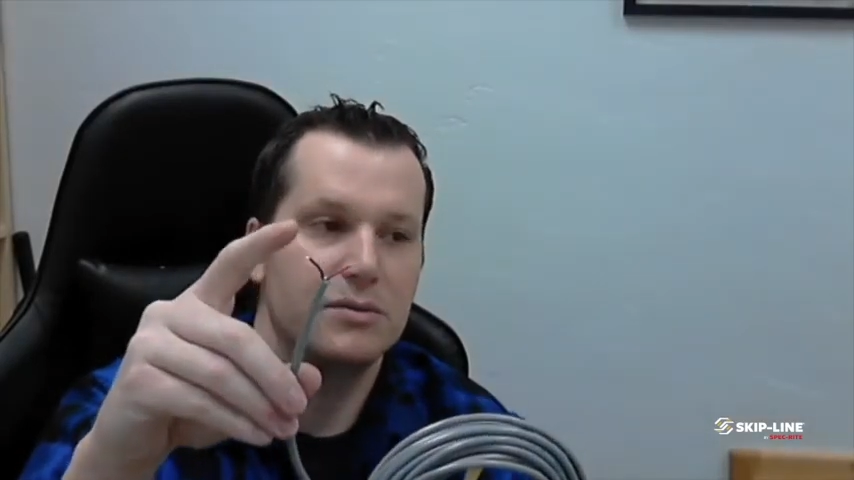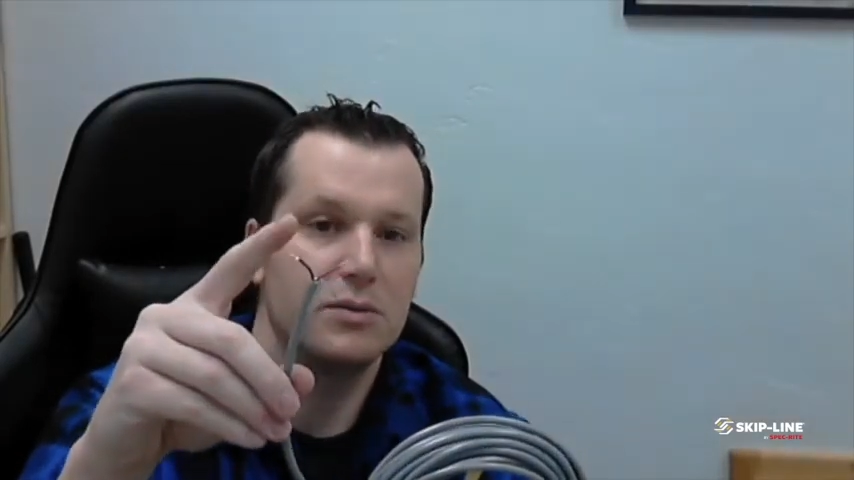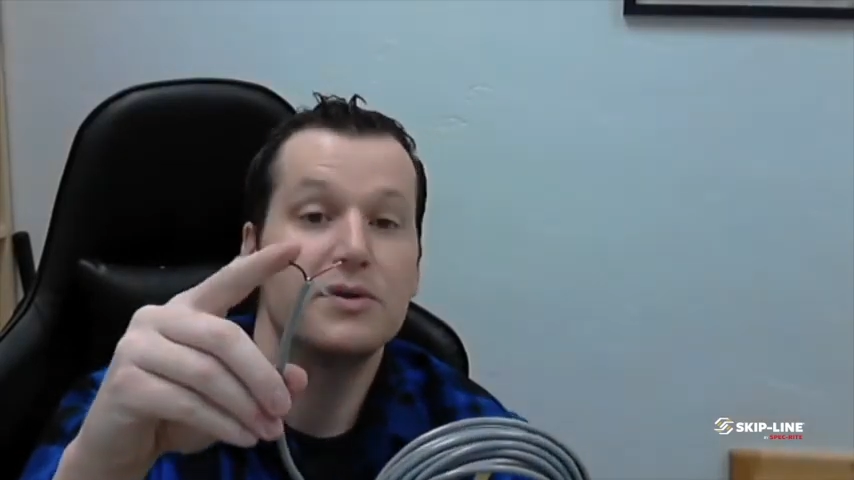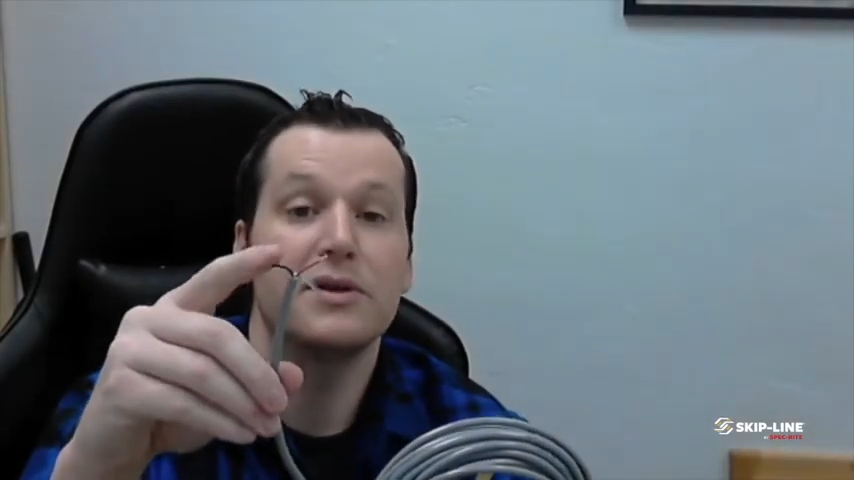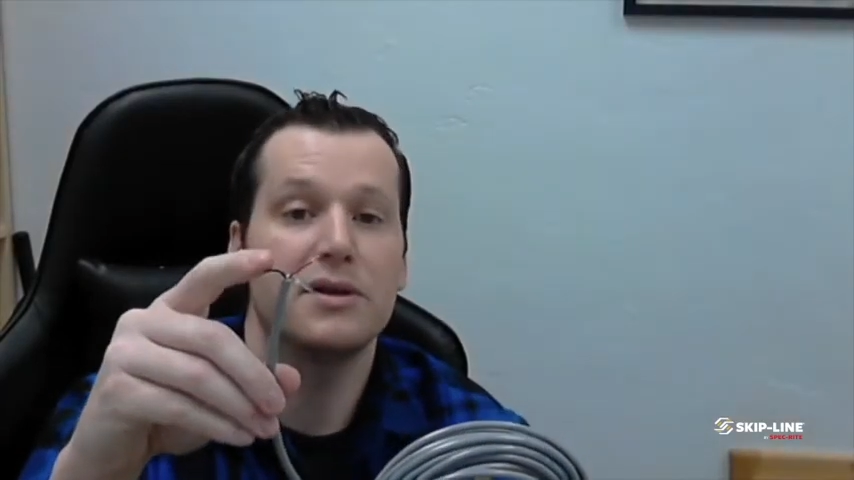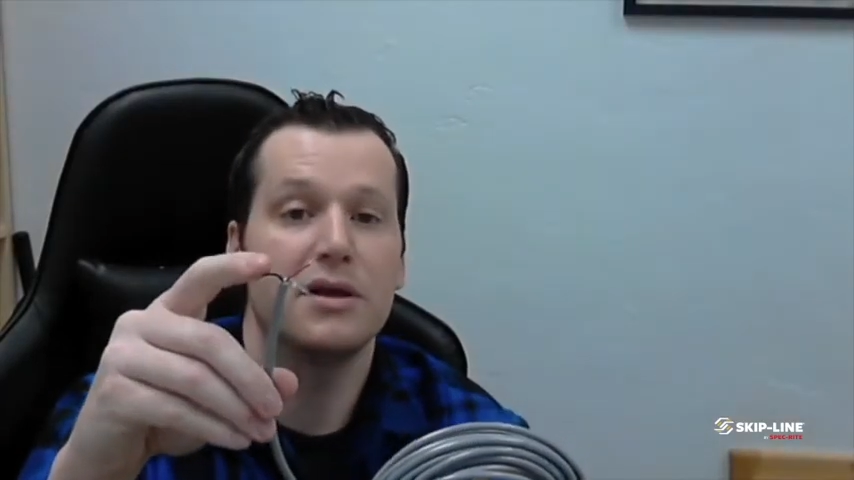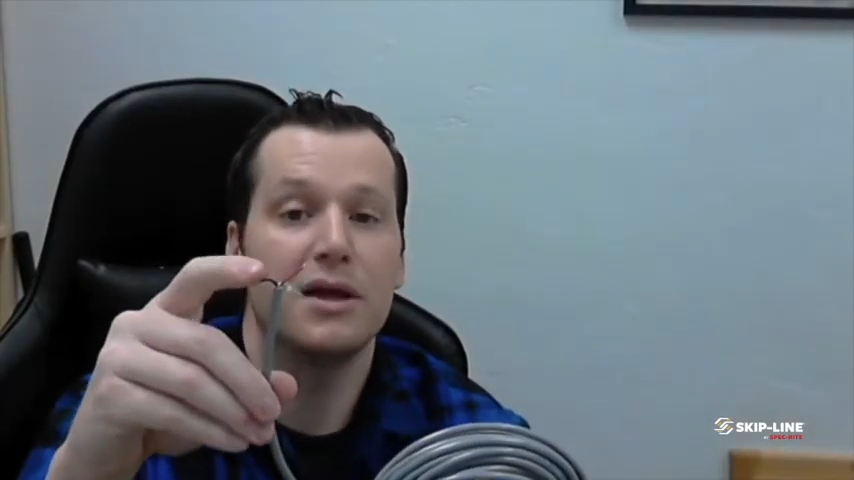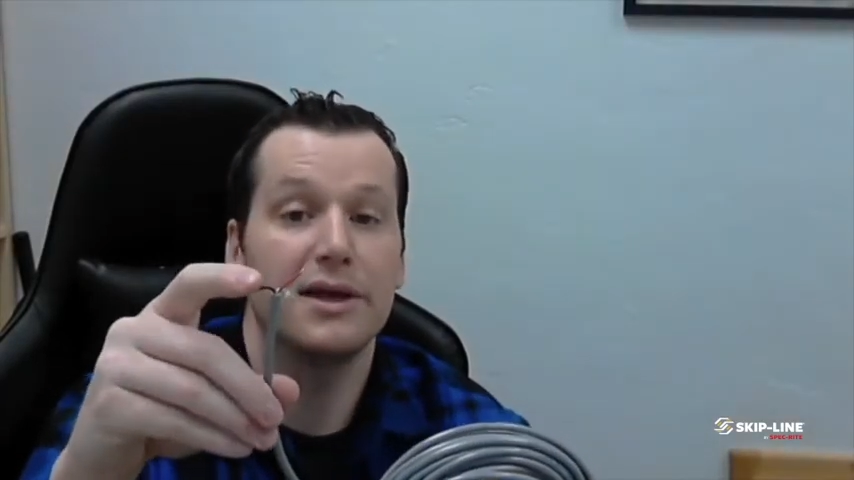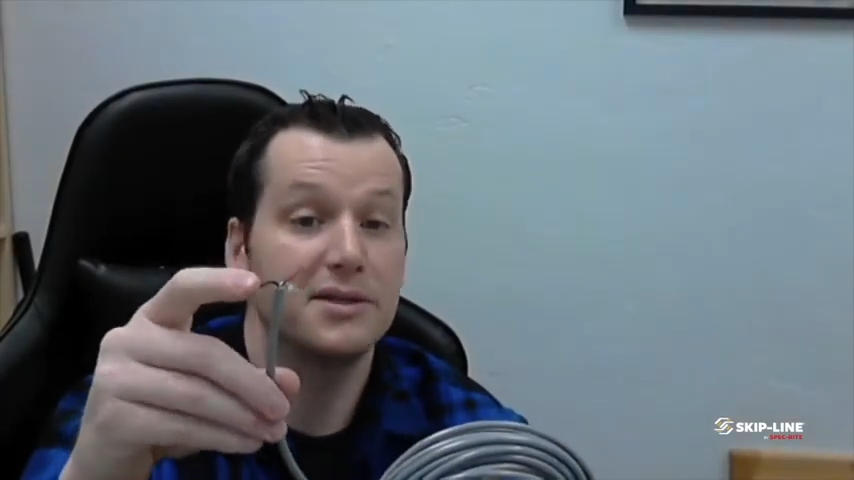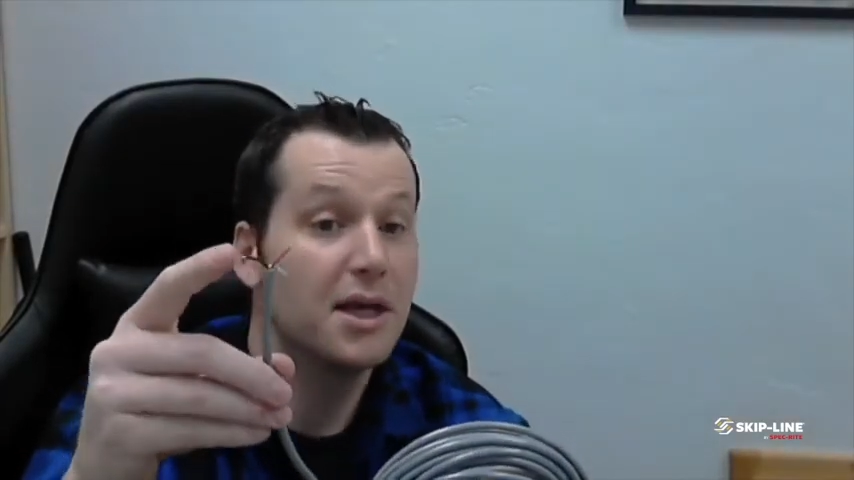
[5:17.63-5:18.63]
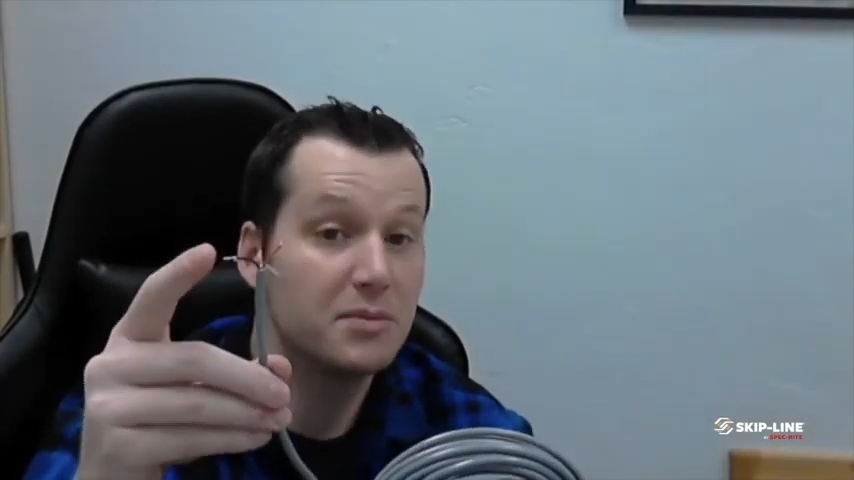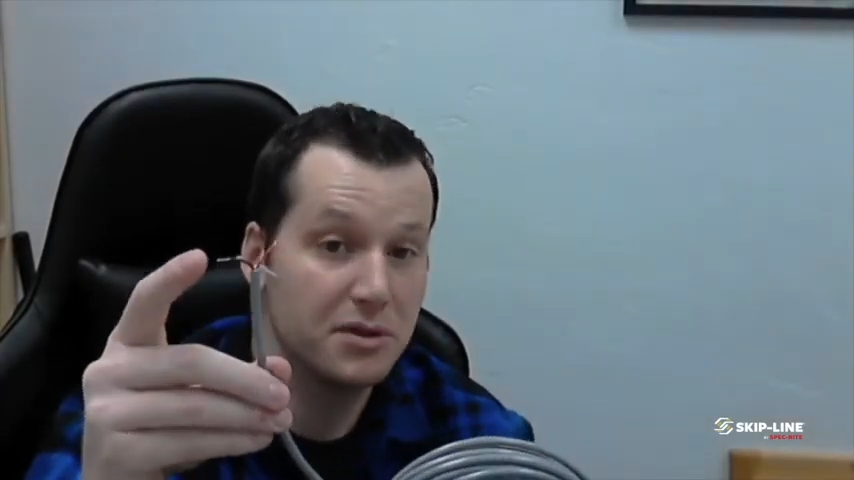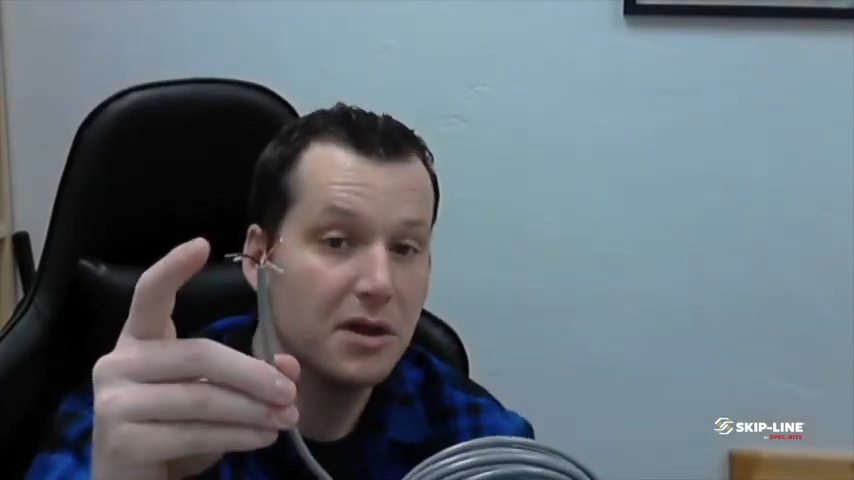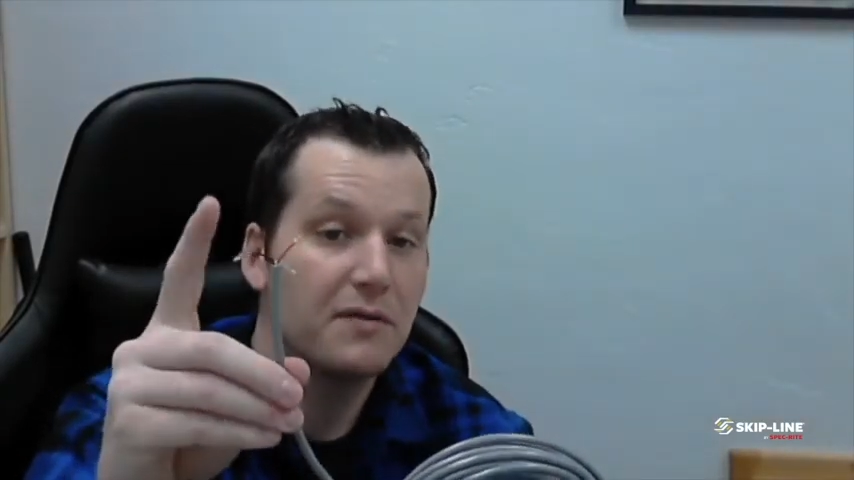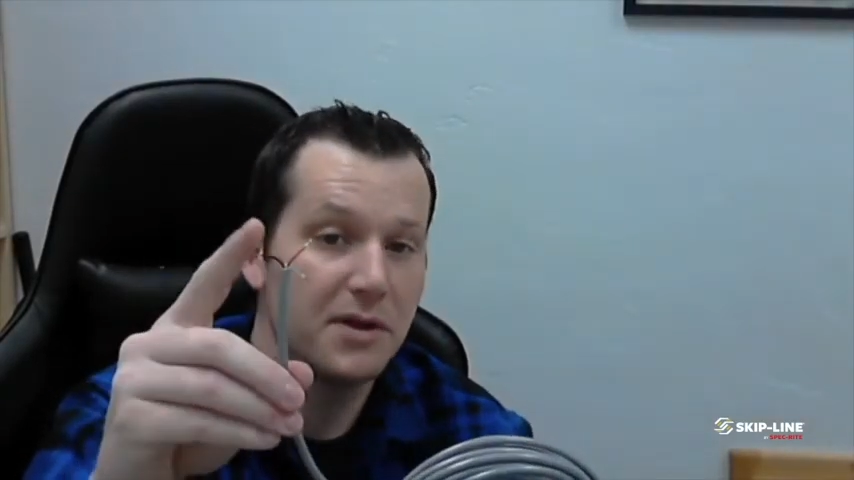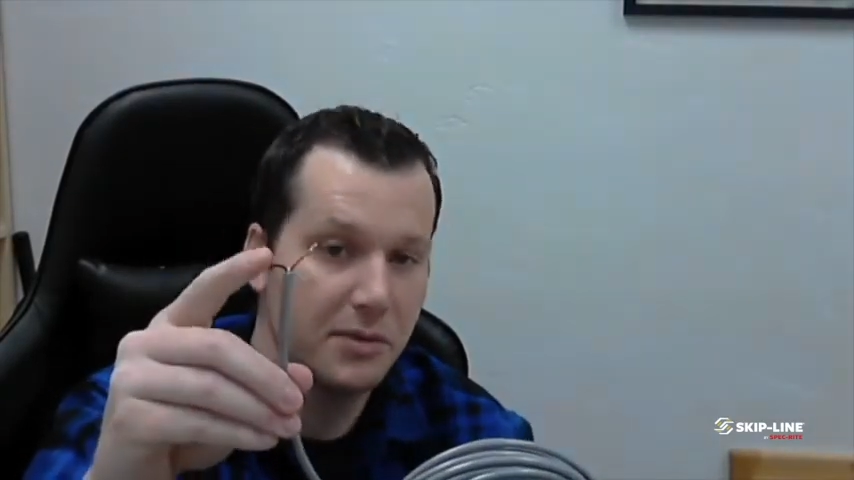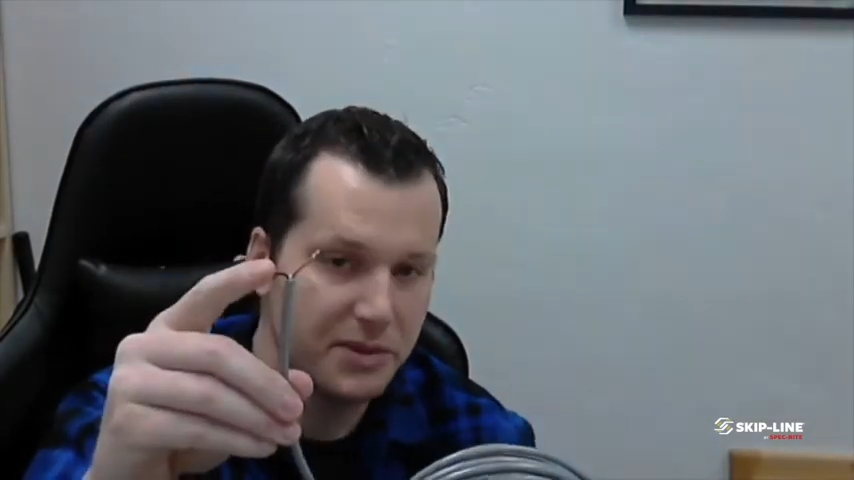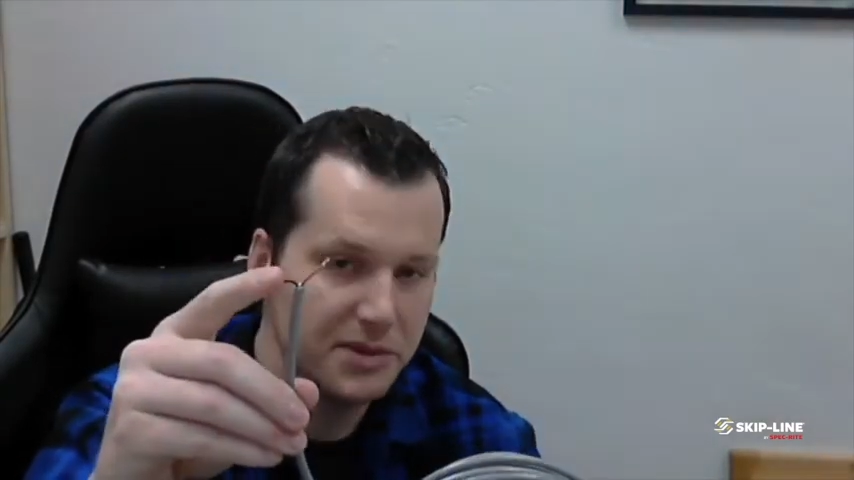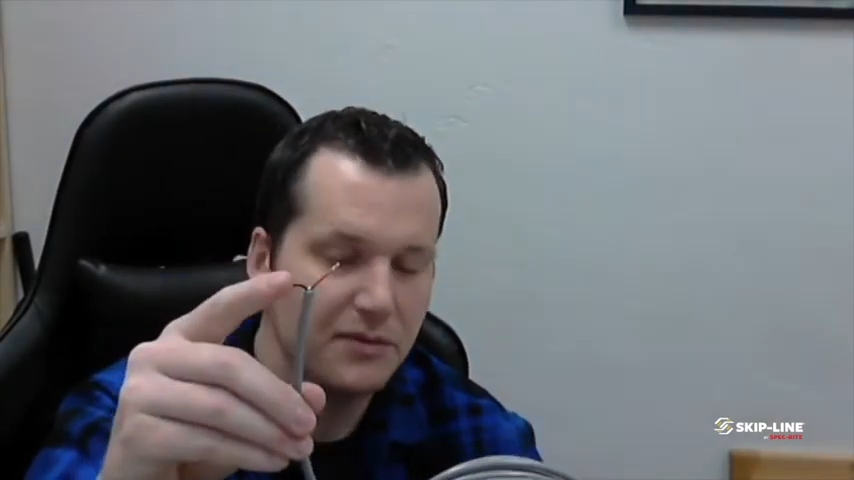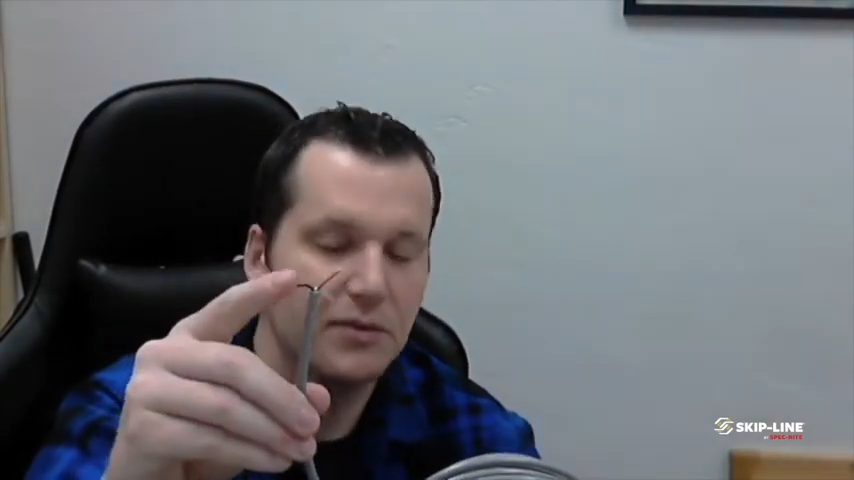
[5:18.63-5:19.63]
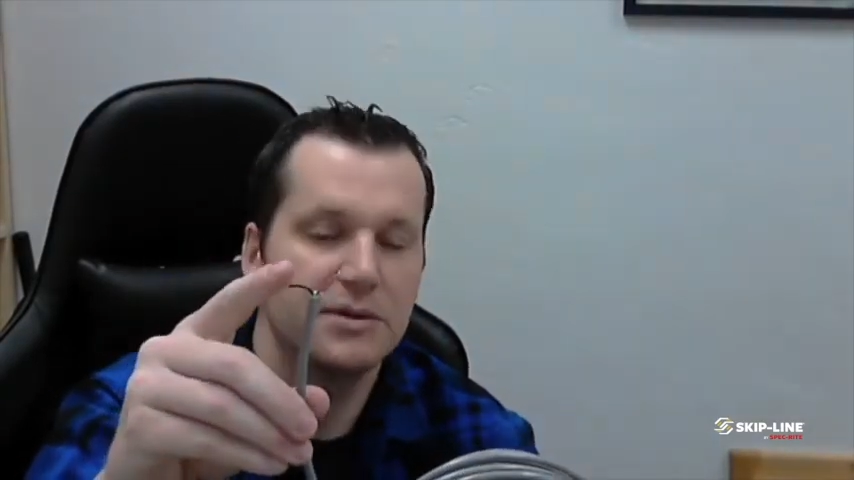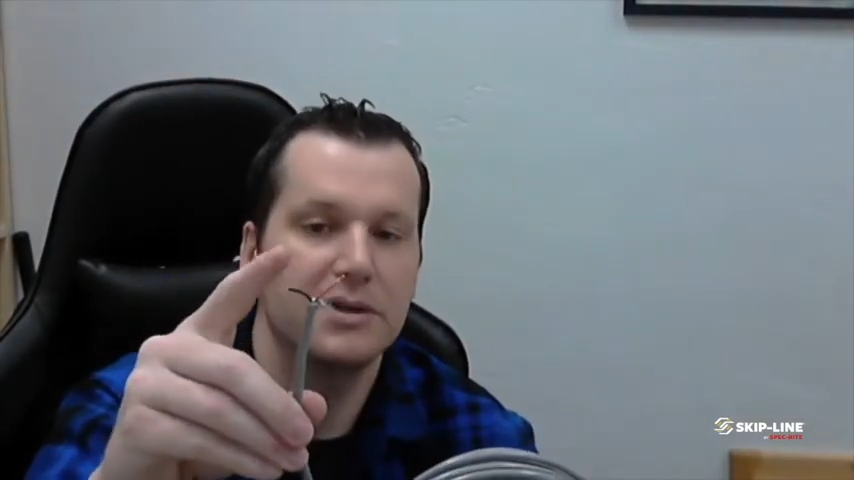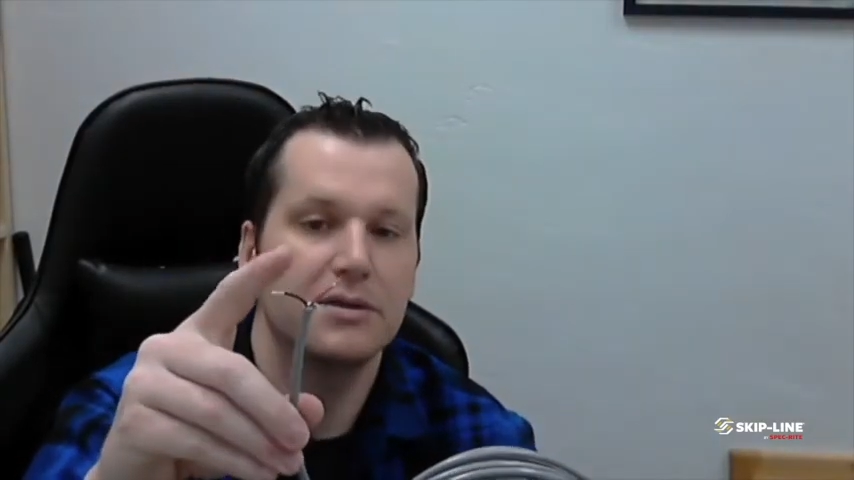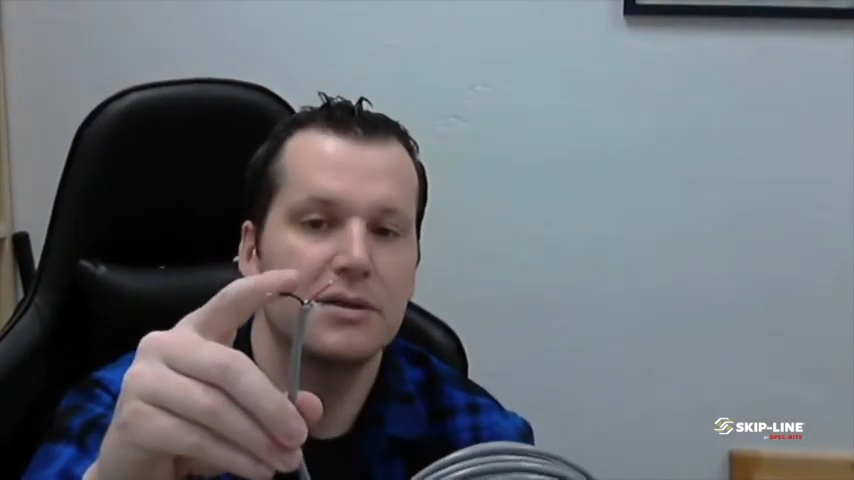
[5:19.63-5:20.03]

with the exception of the MST14.